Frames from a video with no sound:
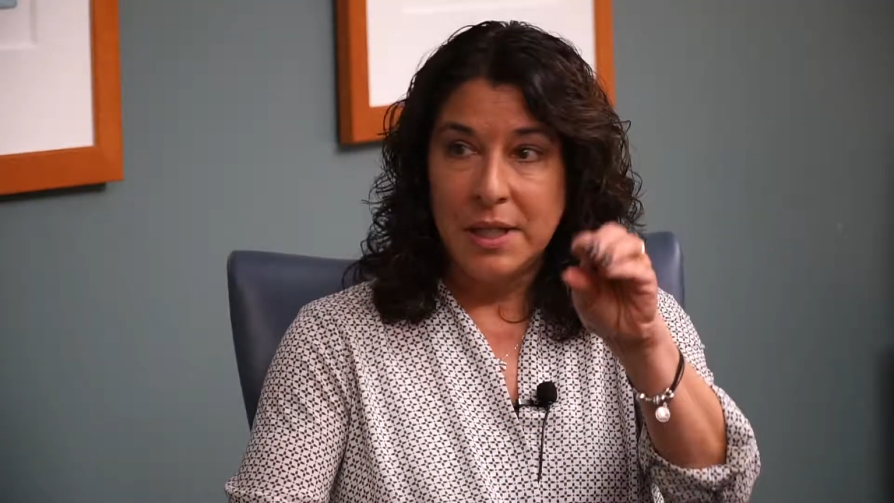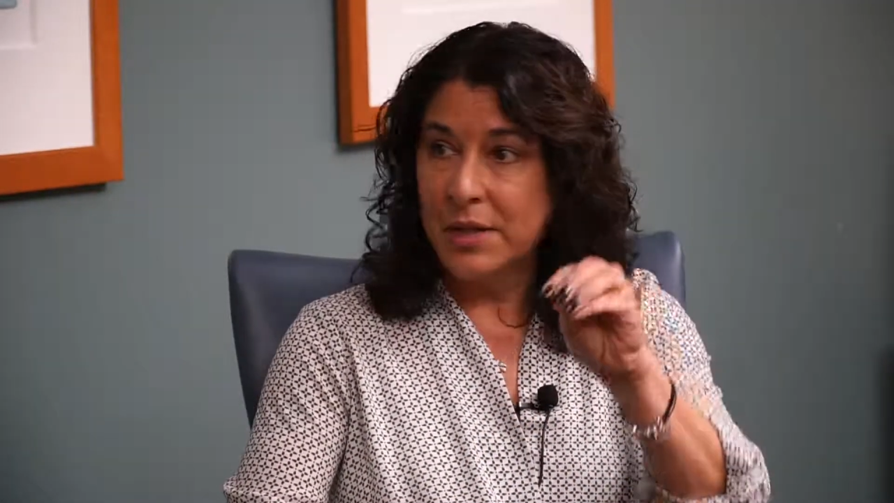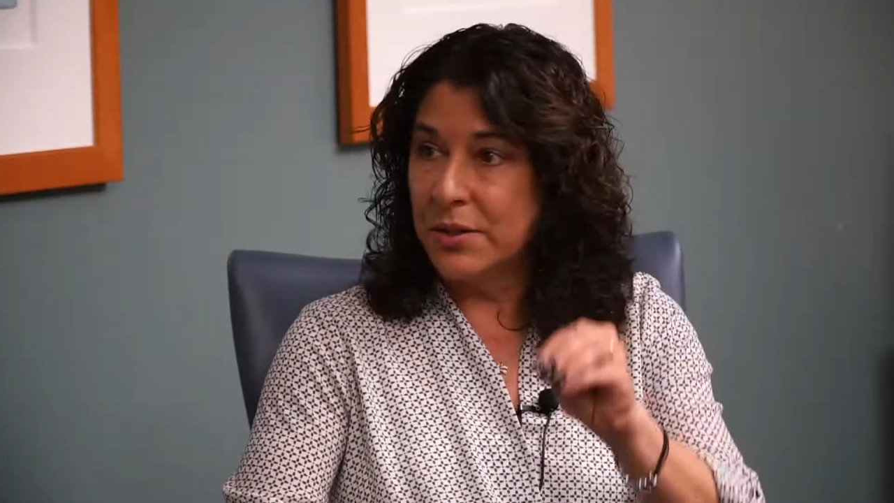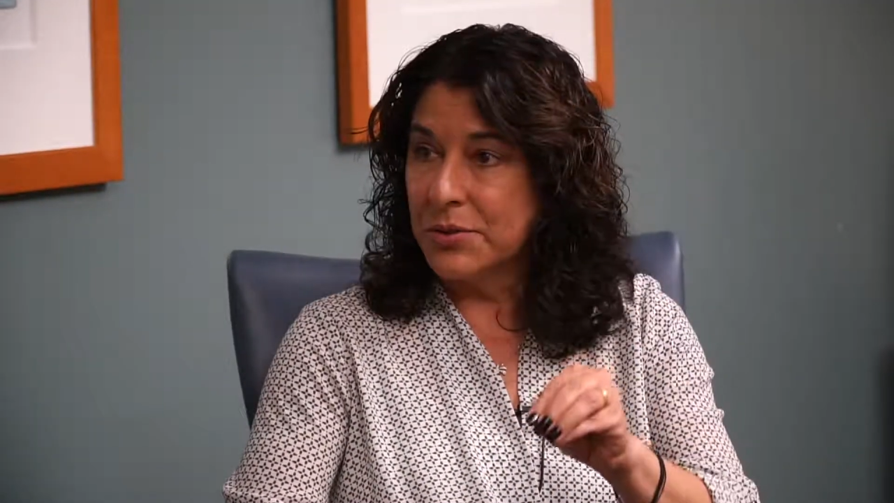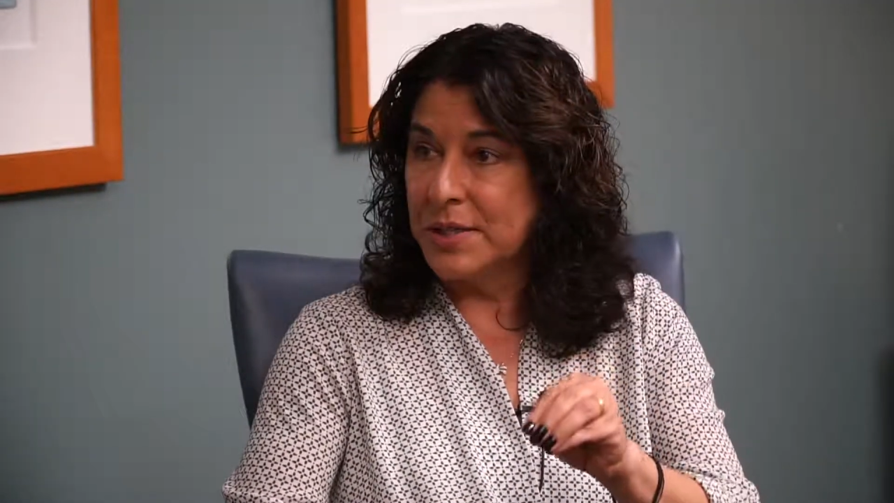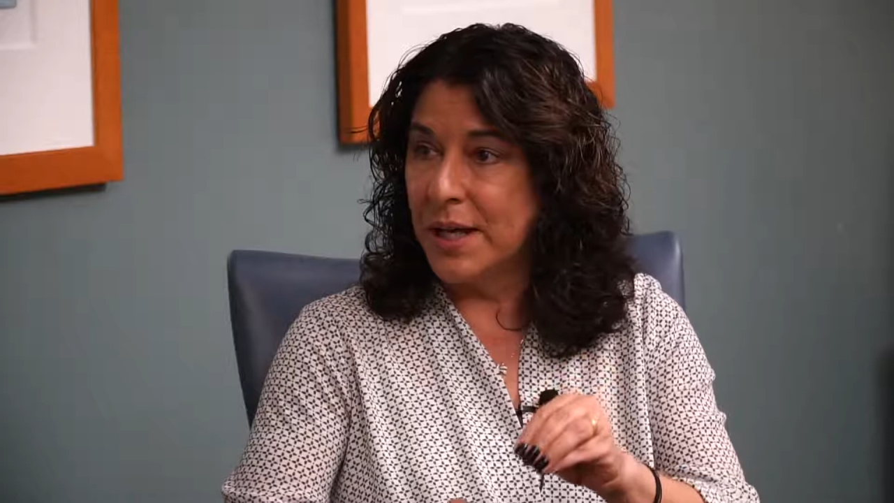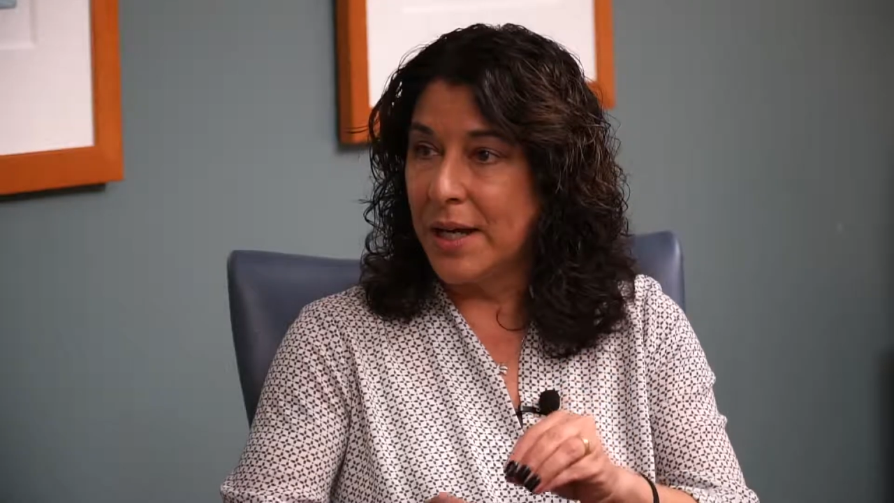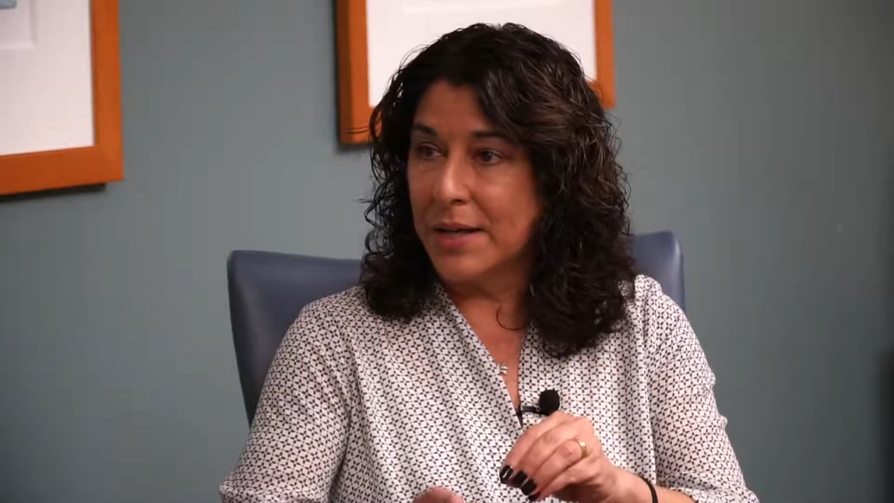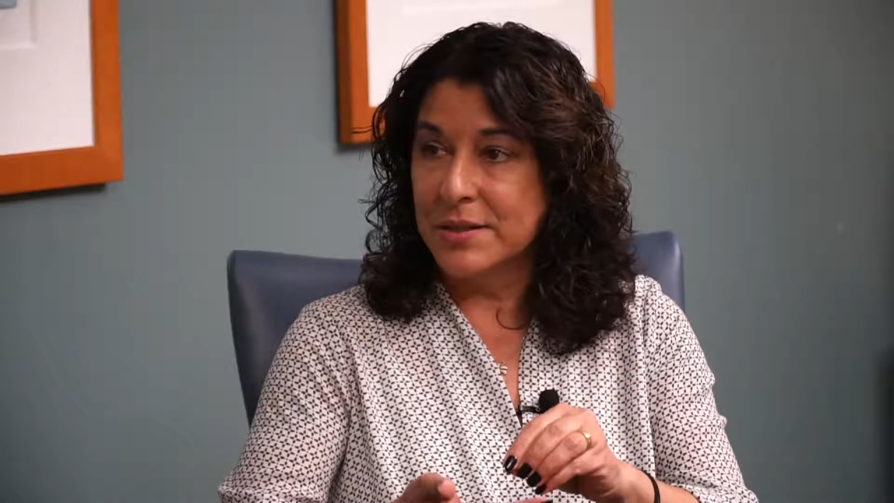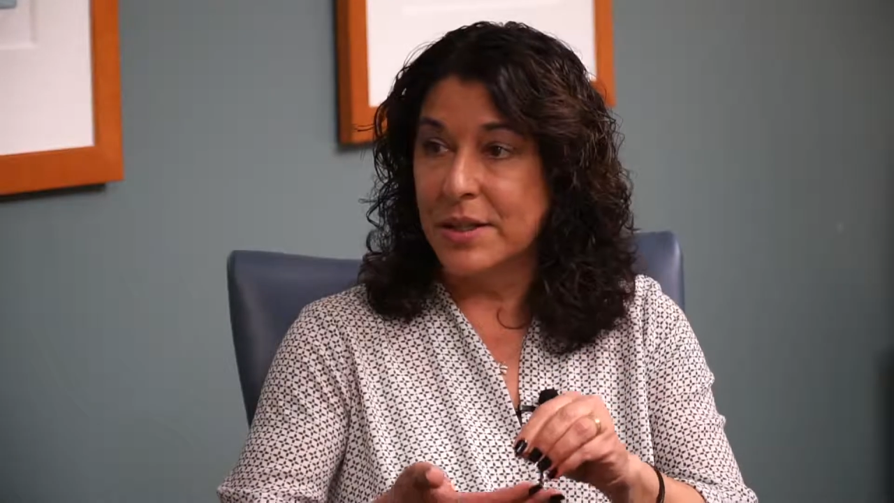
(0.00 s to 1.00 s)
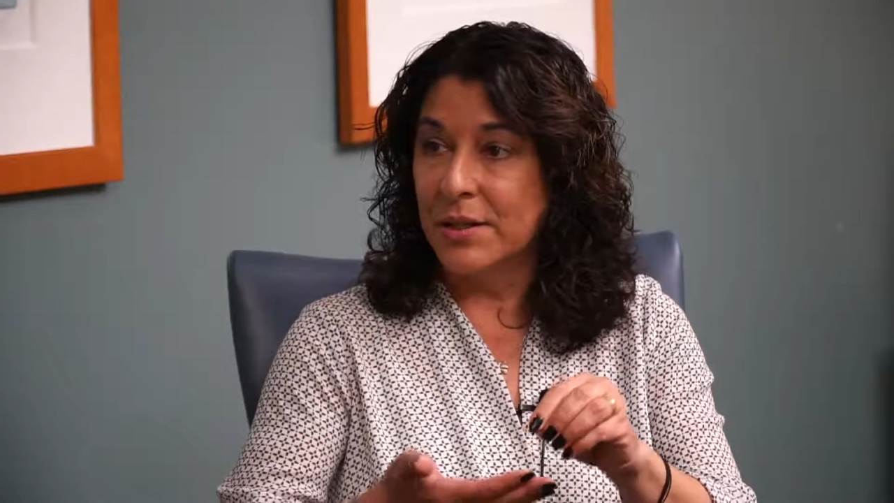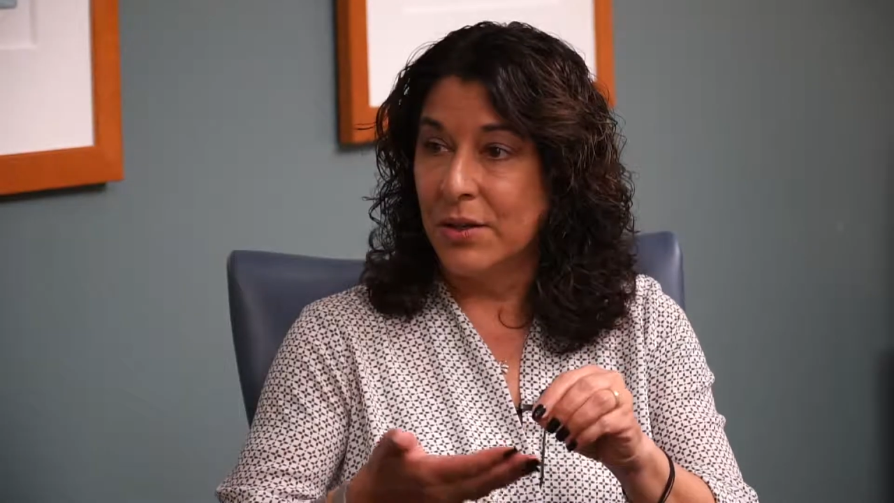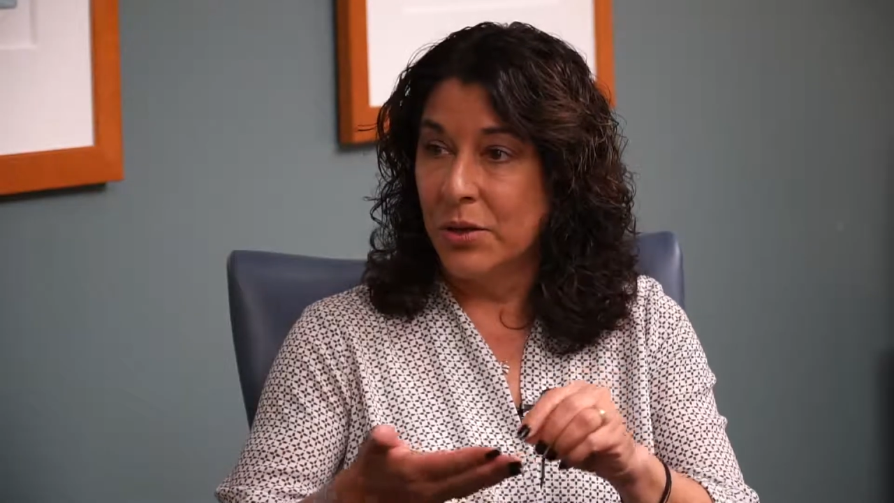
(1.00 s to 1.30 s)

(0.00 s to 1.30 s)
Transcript: take those stacks and